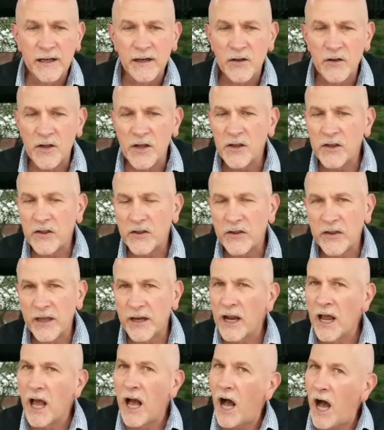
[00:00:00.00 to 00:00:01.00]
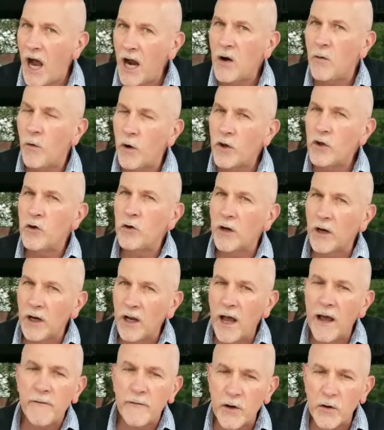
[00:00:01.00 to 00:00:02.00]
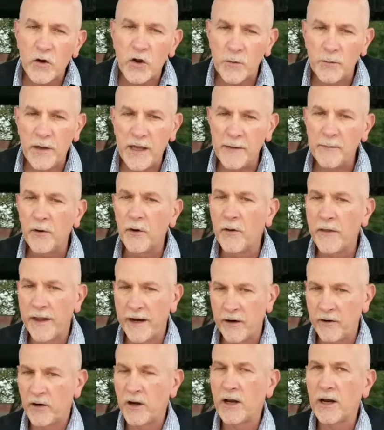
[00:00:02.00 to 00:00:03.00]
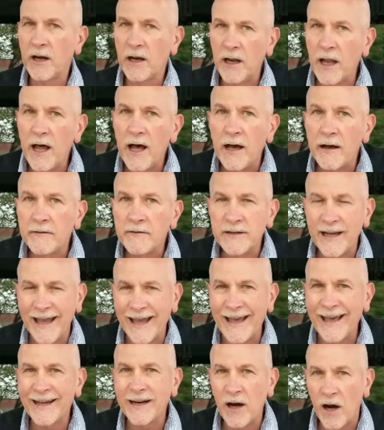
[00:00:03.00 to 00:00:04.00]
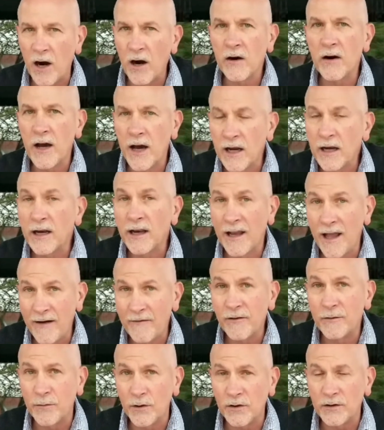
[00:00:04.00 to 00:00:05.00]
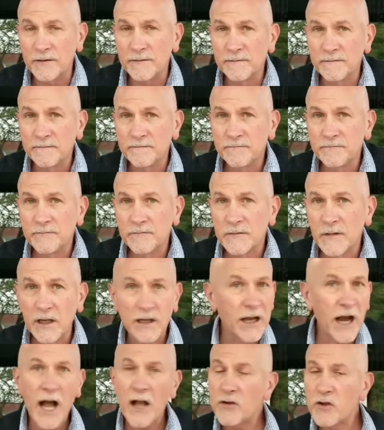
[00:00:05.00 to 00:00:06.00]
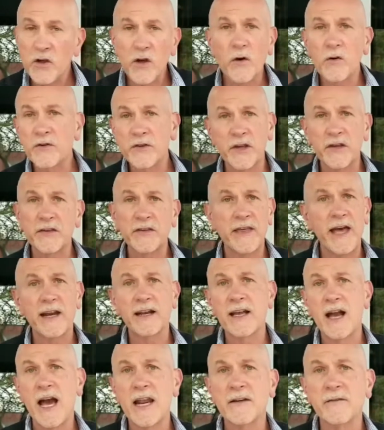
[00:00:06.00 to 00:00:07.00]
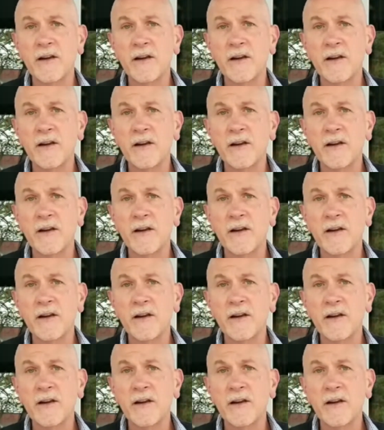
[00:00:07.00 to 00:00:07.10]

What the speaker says: Jesus said, I want you to love those people that are unloved and are unlovable. God shows us that kind of